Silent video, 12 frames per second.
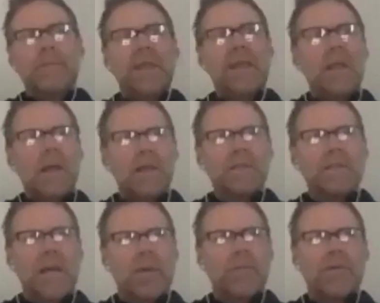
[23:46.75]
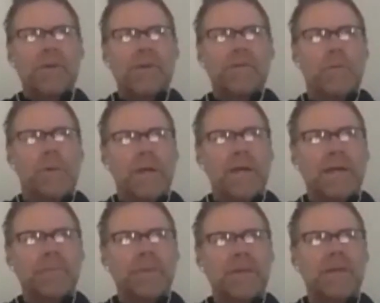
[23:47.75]
they locked down pretty quick
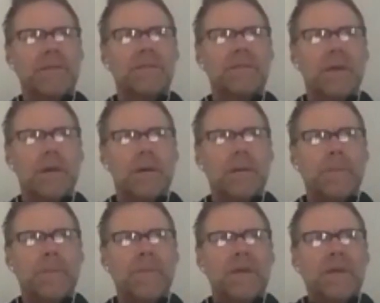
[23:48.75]
because um,